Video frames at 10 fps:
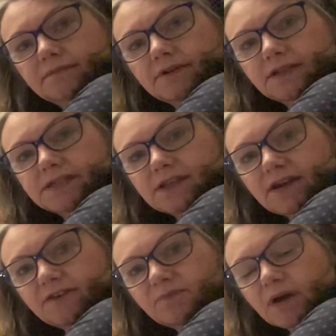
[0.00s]
at the
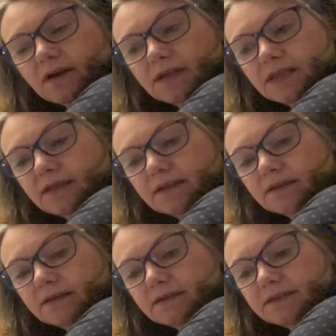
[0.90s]
side of my
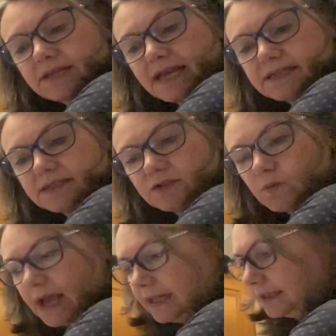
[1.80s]
desk as
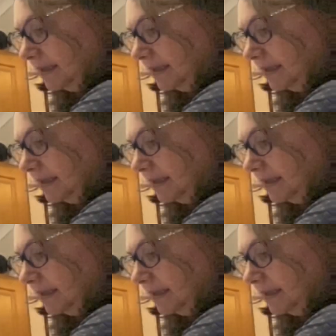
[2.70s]
well,